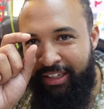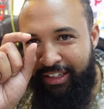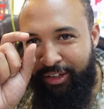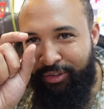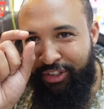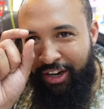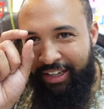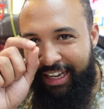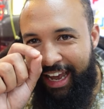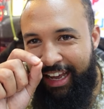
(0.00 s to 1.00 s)
Little
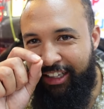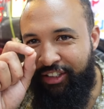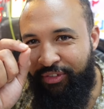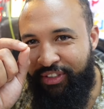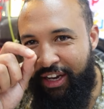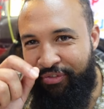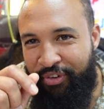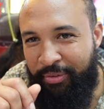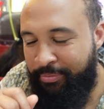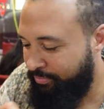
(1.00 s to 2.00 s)
tiny hairs of
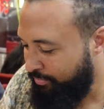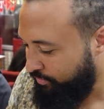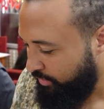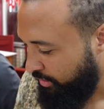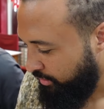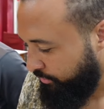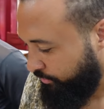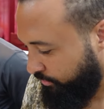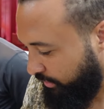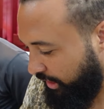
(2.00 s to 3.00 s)
saffron.
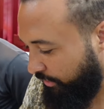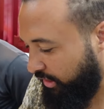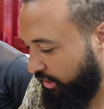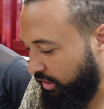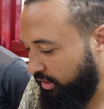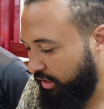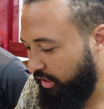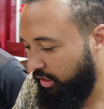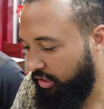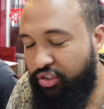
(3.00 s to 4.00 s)
To give it the
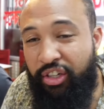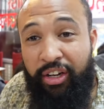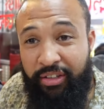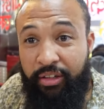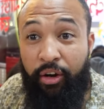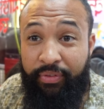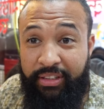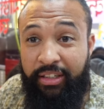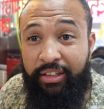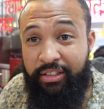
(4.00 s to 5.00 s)

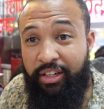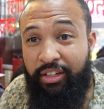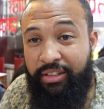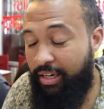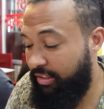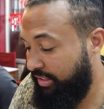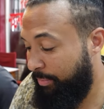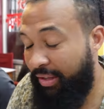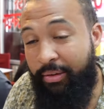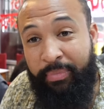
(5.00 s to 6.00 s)
certain taste,
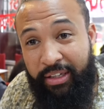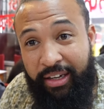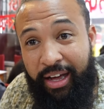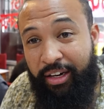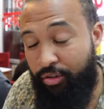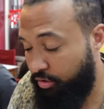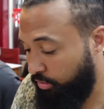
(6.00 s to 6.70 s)
but the colour as